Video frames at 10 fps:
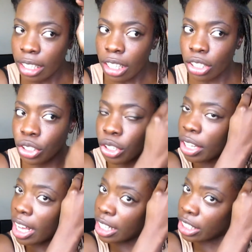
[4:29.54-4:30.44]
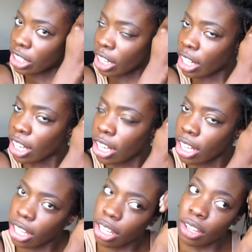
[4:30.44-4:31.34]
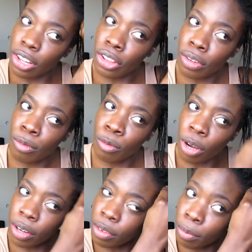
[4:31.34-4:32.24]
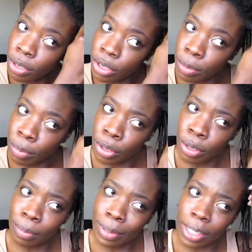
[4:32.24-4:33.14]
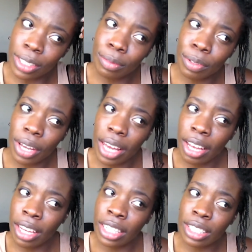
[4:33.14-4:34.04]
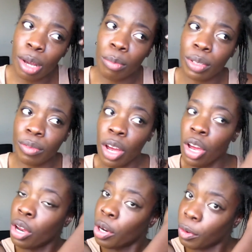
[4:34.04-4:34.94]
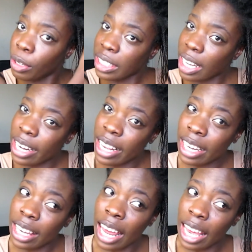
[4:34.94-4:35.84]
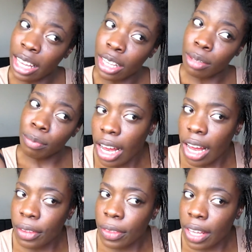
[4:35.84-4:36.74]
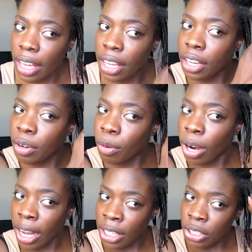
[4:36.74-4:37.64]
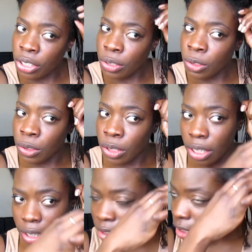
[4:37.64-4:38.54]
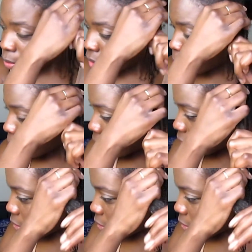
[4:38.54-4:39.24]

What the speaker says: because you know the ends are like one of the most important parts of your hair in terms of retaining length. And then what I do, I start with the back